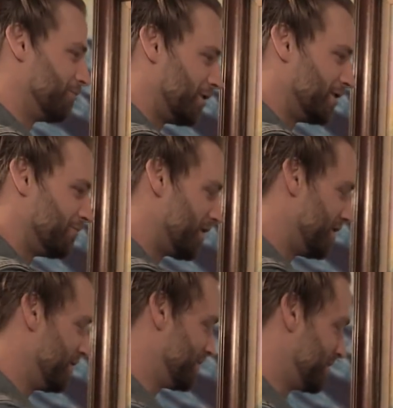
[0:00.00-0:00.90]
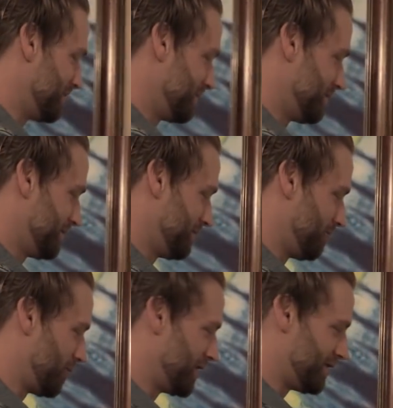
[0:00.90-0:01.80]
one road,
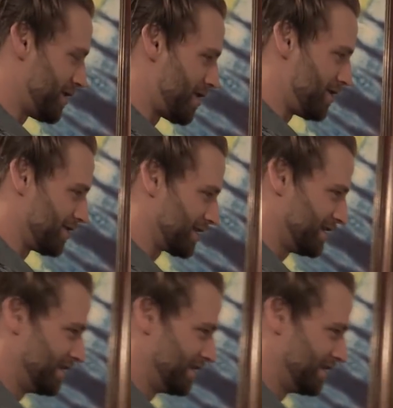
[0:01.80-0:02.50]
one dog,